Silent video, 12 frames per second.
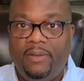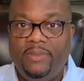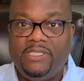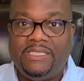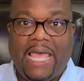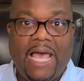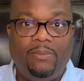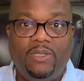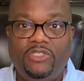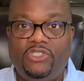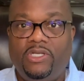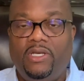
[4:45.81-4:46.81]

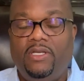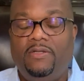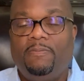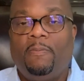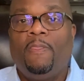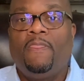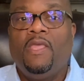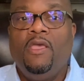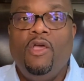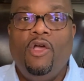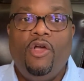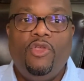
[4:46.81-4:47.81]
establish it.
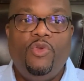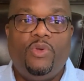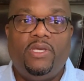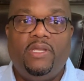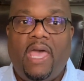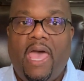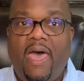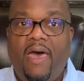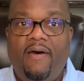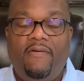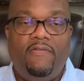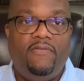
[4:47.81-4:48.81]
You could
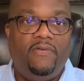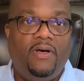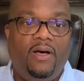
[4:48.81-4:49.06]
have